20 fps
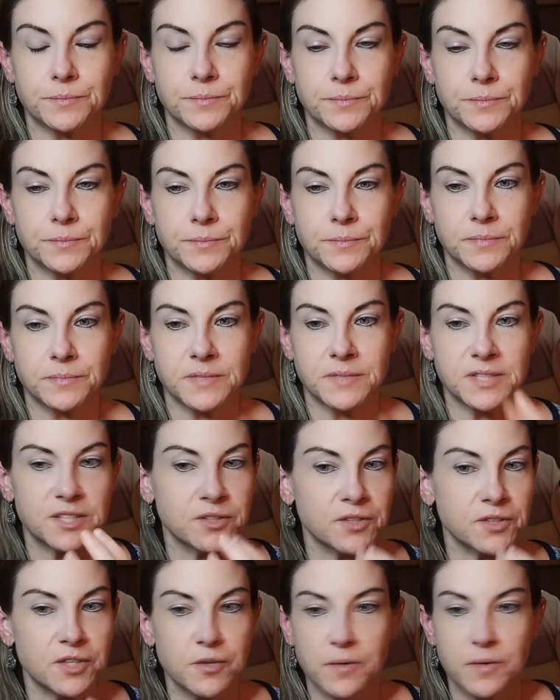Until
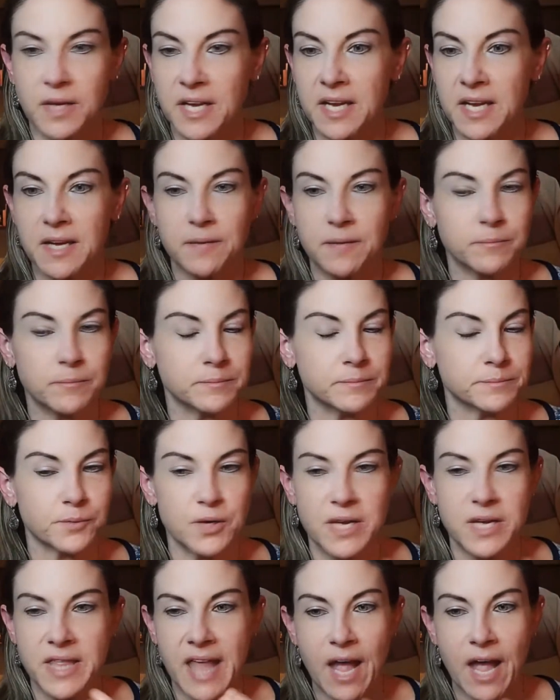you can't
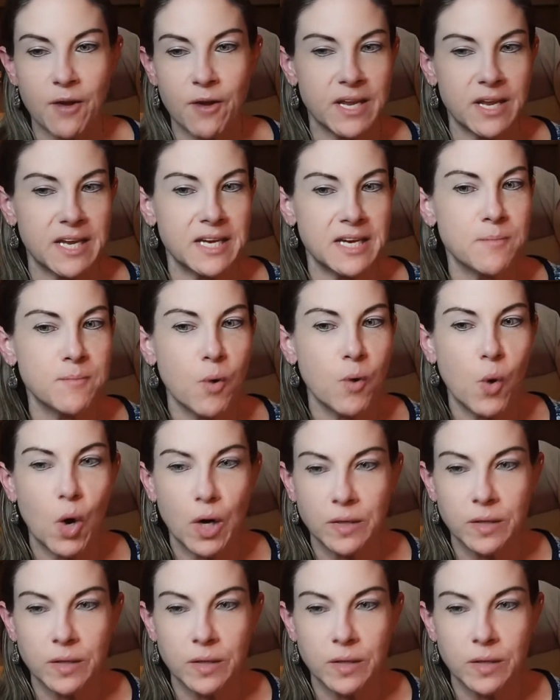breathe out anymore.